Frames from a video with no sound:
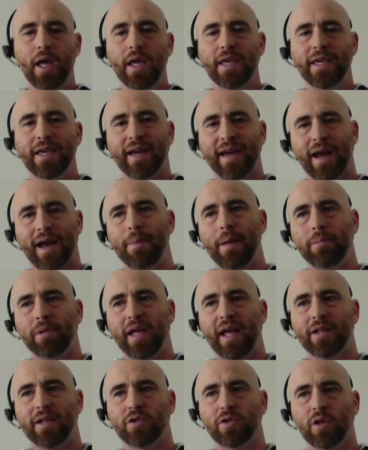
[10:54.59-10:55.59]
You got to be able to
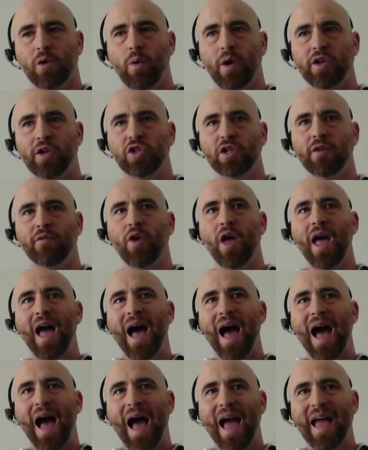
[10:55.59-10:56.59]
answer the question of
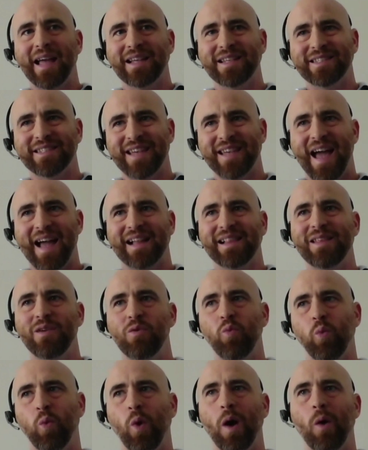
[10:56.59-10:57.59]
exactly
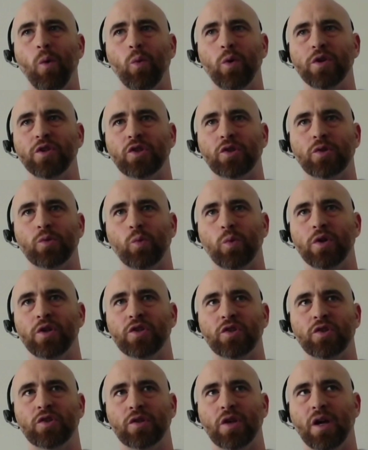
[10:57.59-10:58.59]
what was
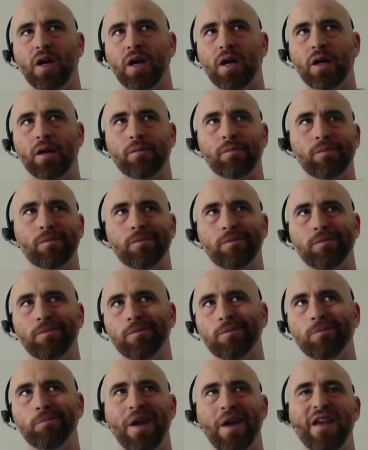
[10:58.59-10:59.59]

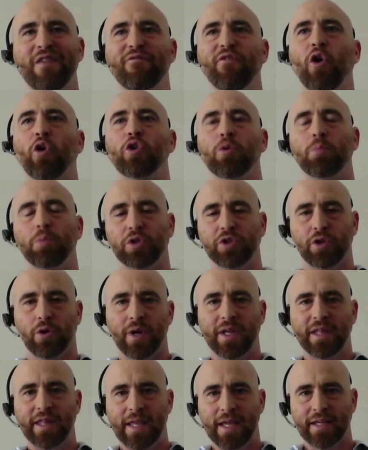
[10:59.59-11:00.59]
made vulnerable
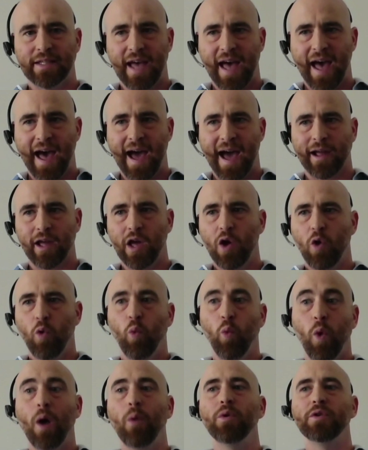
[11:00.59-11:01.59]
during the attack,
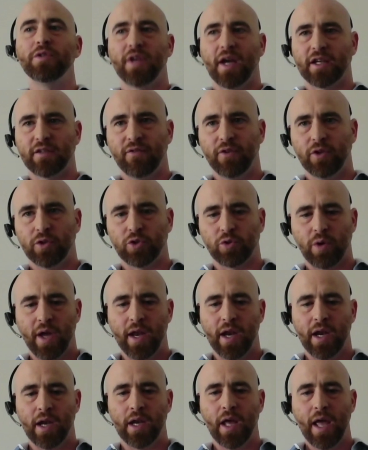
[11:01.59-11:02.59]
what was
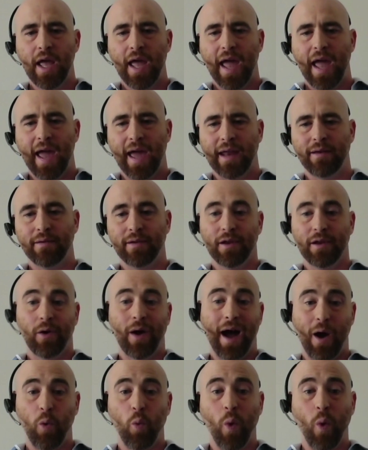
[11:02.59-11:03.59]
exfiltrated, and you know
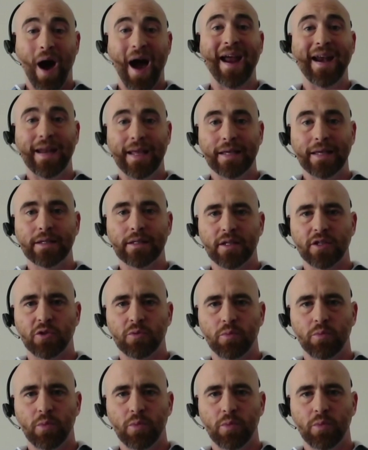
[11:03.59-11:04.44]
how wide is this